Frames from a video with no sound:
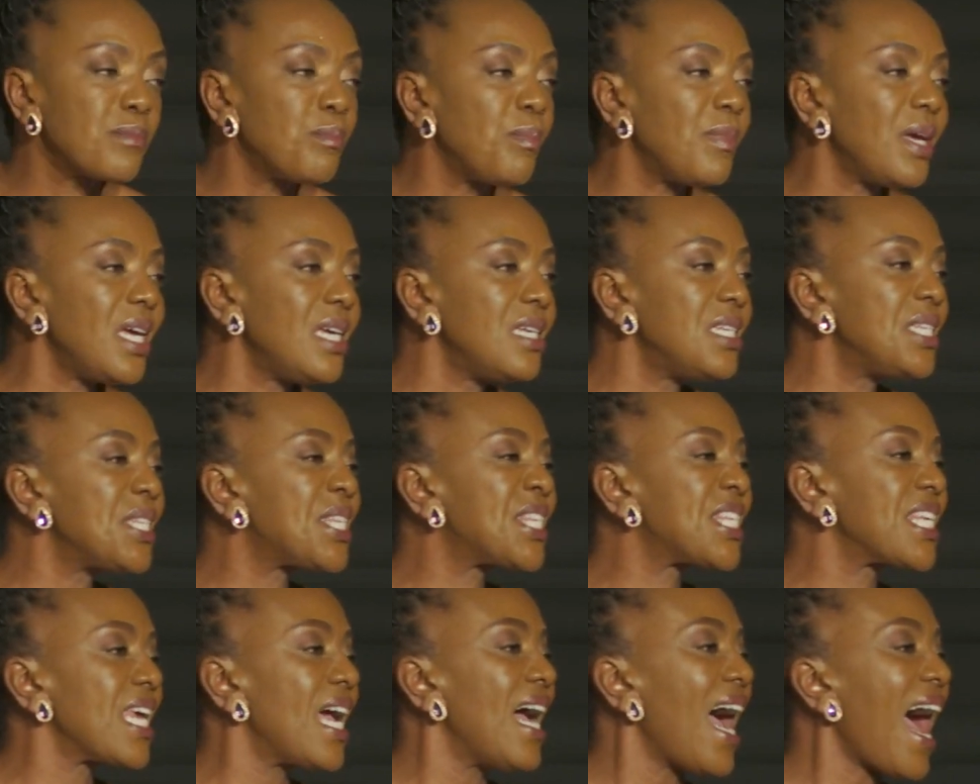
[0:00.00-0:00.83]

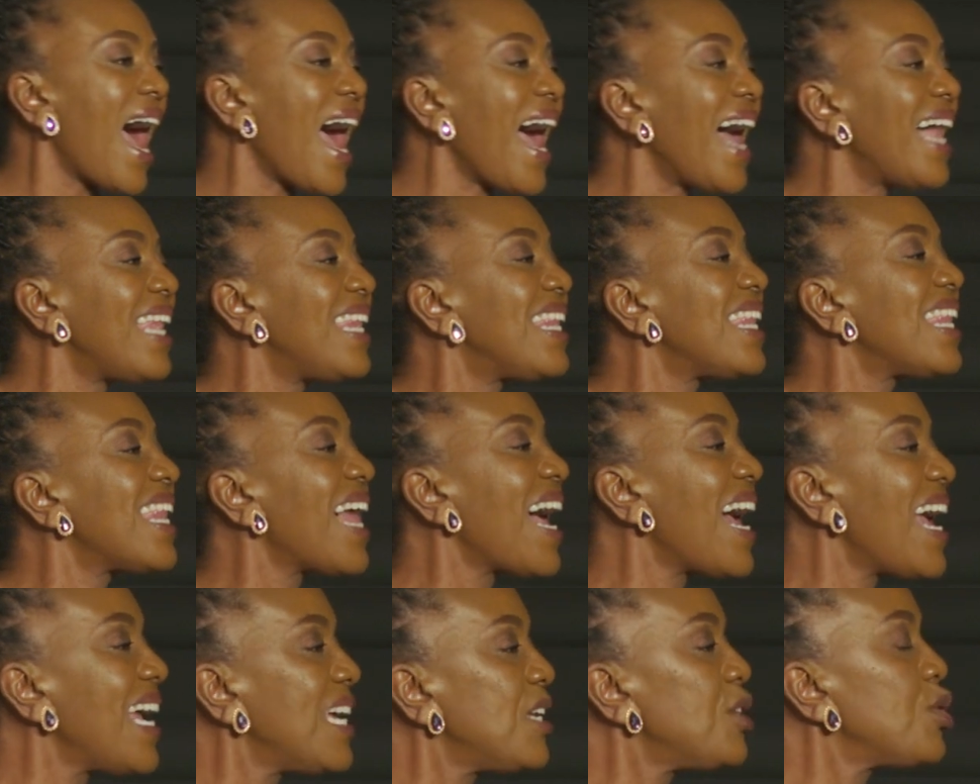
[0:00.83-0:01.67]
means
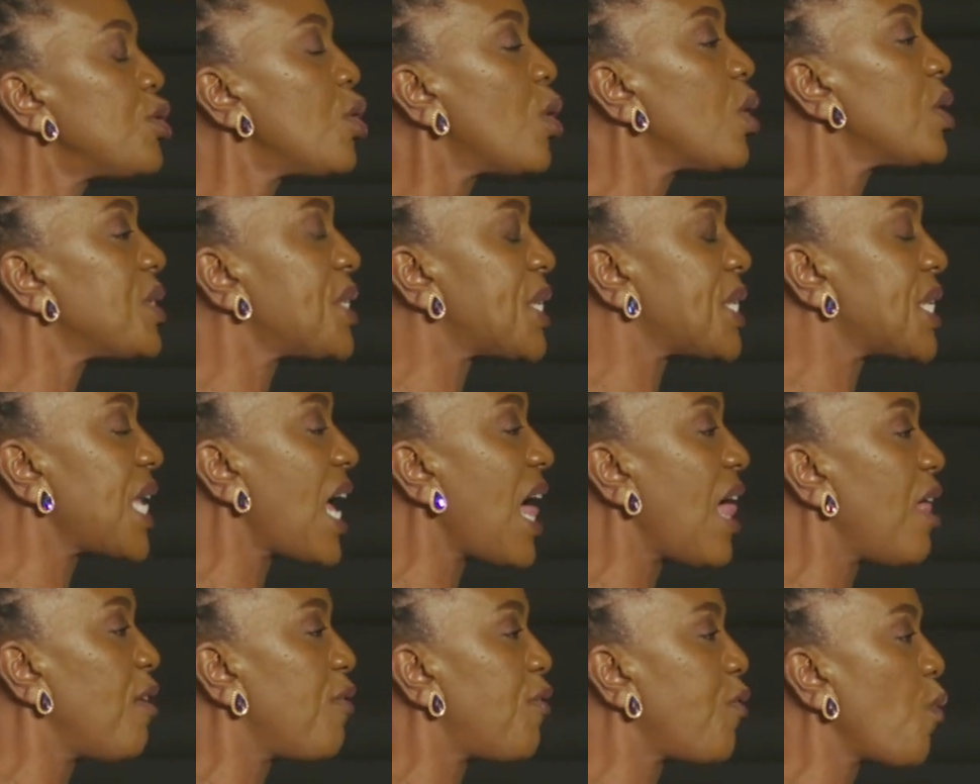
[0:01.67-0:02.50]
align
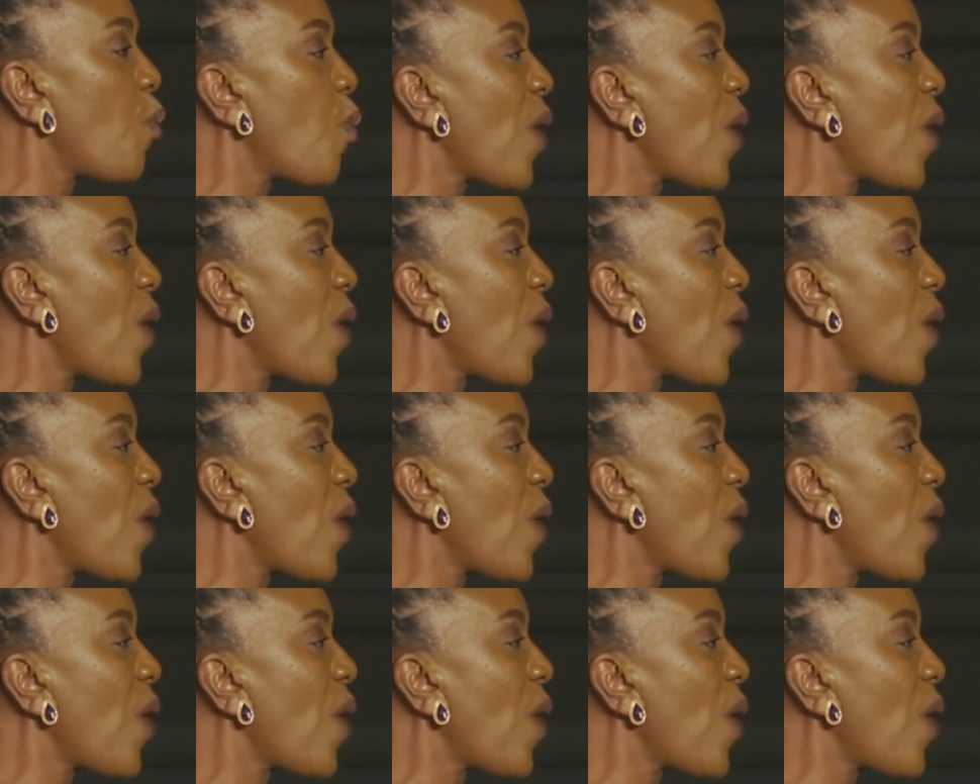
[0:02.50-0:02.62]
yourself.